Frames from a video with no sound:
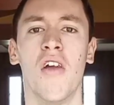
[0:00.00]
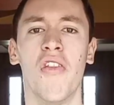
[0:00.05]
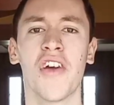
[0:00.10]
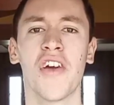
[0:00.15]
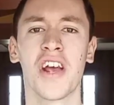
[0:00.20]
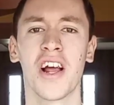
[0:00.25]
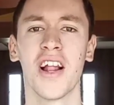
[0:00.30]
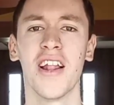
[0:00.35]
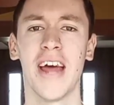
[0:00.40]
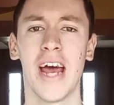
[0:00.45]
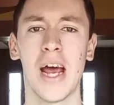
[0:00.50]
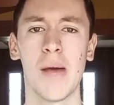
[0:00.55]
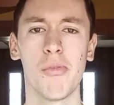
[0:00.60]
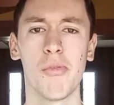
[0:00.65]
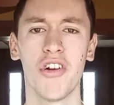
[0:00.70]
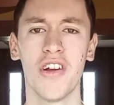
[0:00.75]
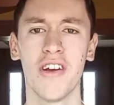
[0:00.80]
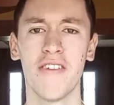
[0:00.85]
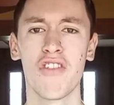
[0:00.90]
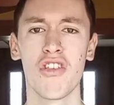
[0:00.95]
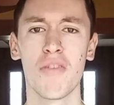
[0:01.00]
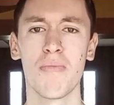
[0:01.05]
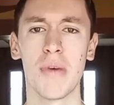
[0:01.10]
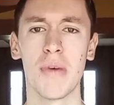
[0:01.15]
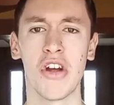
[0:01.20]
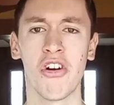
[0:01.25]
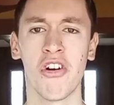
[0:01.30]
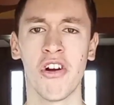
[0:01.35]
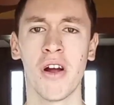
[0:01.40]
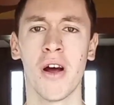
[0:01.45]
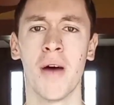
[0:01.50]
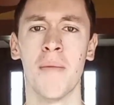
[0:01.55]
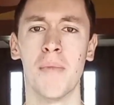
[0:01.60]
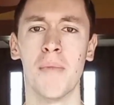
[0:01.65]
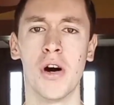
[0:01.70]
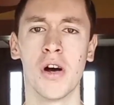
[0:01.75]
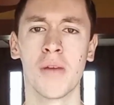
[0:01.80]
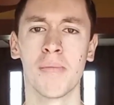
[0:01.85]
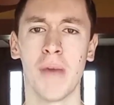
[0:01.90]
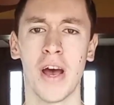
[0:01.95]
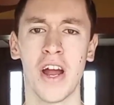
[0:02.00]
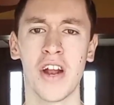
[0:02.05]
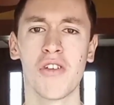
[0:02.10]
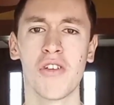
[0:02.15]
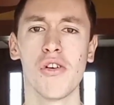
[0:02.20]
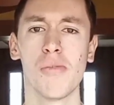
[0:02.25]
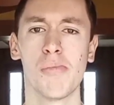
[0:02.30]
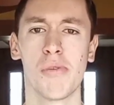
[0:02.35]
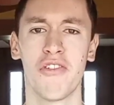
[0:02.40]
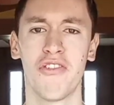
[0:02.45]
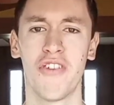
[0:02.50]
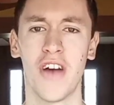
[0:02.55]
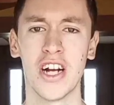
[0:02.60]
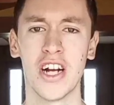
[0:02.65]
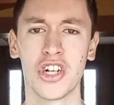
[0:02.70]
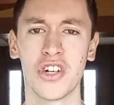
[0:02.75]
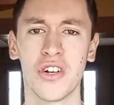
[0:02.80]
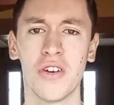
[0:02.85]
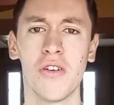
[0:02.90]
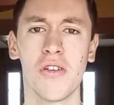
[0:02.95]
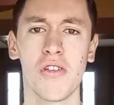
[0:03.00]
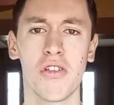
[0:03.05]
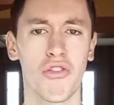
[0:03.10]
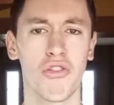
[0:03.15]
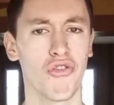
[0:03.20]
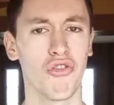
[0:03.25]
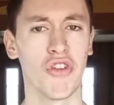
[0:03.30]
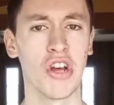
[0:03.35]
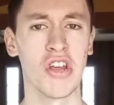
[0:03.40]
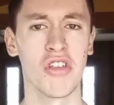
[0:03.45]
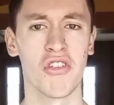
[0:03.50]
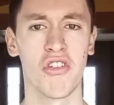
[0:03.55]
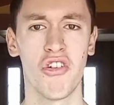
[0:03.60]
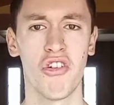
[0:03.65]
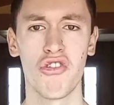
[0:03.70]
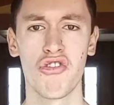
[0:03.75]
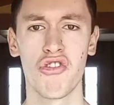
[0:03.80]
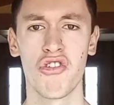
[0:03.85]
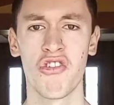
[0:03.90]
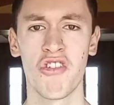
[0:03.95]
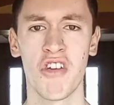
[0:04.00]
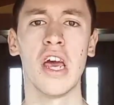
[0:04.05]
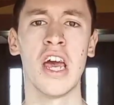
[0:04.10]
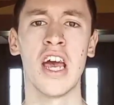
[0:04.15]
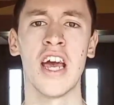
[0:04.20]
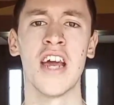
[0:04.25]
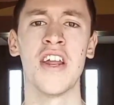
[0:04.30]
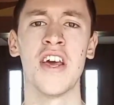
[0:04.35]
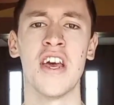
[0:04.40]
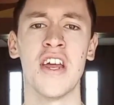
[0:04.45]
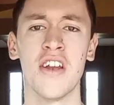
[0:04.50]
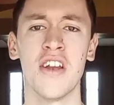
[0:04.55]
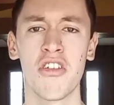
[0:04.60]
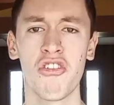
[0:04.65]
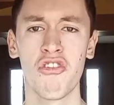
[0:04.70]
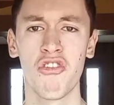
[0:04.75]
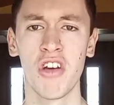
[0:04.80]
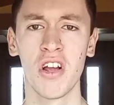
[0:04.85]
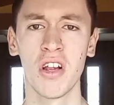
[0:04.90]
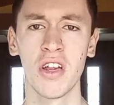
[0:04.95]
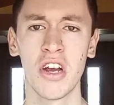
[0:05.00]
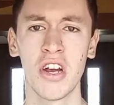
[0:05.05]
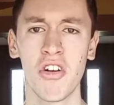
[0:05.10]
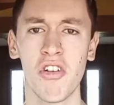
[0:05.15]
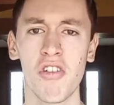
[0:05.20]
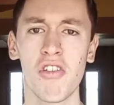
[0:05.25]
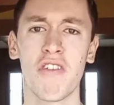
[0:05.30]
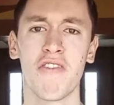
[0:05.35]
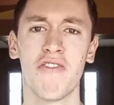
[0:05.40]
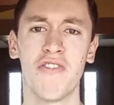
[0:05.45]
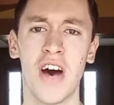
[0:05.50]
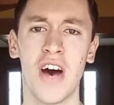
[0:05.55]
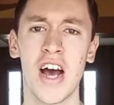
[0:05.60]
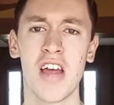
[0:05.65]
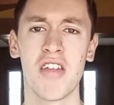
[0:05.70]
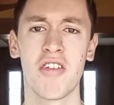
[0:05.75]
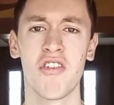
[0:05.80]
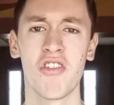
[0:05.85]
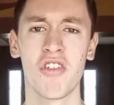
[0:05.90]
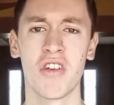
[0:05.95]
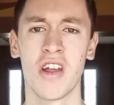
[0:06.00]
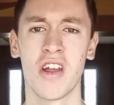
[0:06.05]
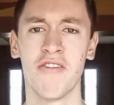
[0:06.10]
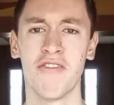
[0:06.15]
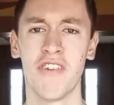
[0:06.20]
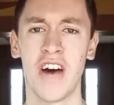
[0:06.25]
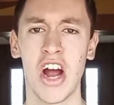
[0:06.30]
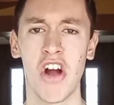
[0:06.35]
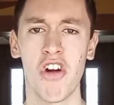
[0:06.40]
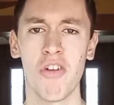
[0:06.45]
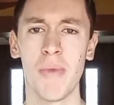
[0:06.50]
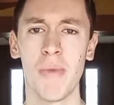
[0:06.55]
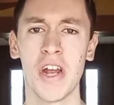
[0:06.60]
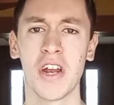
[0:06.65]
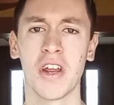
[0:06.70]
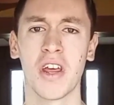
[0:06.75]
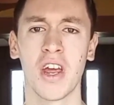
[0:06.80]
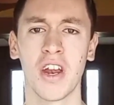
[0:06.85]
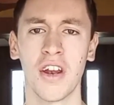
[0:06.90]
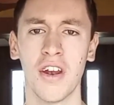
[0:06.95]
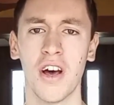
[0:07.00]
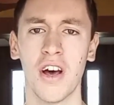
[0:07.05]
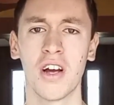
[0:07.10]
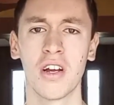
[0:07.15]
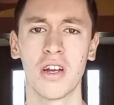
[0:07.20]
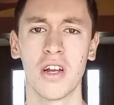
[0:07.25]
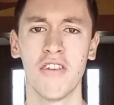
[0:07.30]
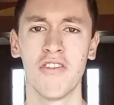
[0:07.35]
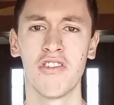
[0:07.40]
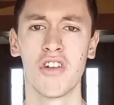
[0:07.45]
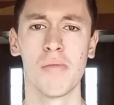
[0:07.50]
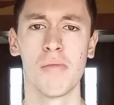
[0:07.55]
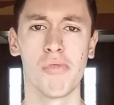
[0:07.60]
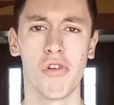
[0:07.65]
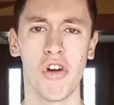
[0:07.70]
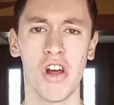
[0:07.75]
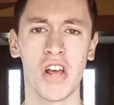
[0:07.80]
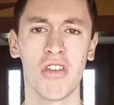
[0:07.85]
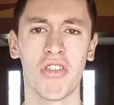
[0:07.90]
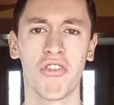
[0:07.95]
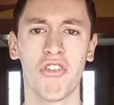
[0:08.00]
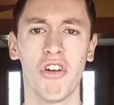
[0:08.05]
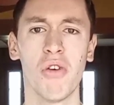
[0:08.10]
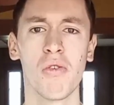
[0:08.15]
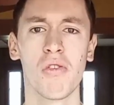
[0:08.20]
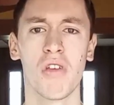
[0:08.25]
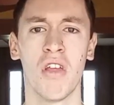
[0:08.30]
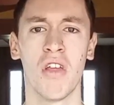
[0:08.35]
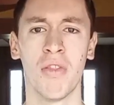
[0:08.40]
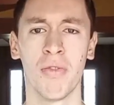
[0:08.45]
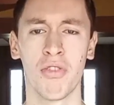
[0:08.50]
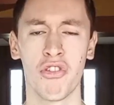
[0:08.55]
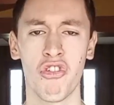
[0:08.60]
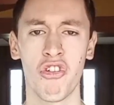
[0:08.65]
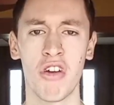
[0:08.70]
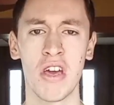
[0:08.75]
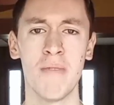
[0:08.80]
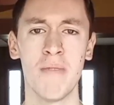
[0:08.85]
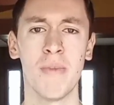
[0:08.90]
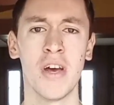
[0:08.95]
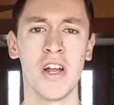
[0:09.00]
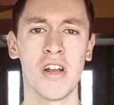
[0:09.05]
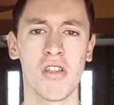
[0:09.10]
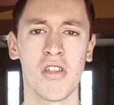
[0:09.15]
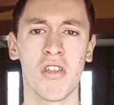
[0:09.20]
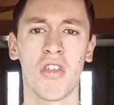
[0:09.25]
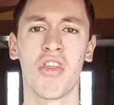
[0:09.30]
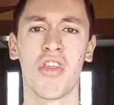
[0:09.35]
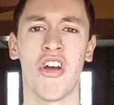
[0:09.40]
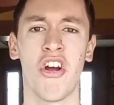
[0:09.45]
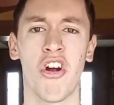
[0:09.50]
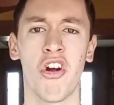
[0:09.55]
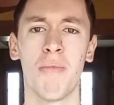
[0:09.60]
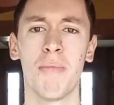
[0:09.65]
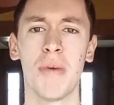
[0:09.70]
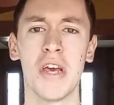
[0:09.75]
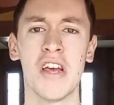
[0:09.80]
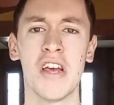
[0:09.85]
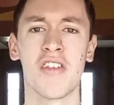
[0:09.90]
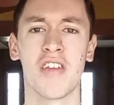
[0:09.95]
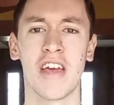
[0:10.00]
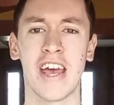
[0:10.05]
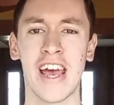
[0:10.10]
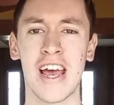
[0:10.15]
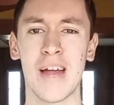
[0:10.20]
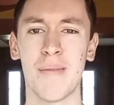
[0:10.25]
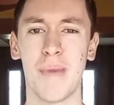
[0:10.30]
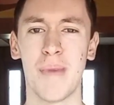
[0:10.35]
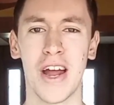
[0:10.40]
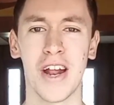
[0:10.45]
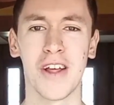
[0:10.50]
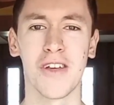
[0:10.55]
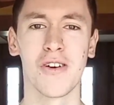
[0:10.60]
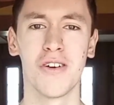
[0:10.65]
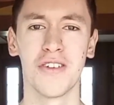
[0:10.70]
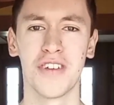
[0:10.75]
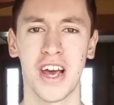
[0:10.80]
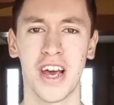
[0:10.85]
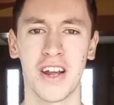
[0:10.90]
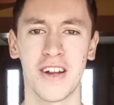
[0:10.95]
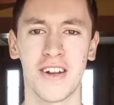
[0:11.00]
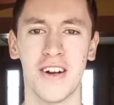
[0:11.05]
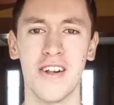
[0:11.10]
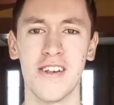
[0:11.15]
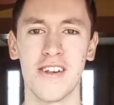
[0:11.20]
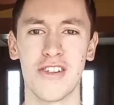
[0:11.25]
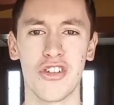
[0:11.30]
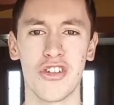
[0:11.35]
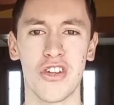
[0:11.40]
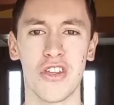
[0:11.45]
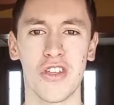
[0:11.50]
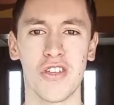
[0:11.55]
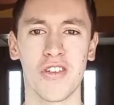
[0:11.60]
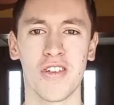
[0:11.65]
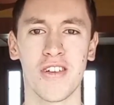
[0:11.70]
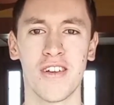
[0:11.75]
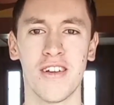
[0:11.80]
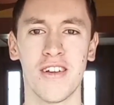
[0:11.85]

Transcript: The collaborative spirit among medical professionals, researchers, and industry leaders fosters an environment conducive to breakthroughs in treatments, therapies, and medical technologies.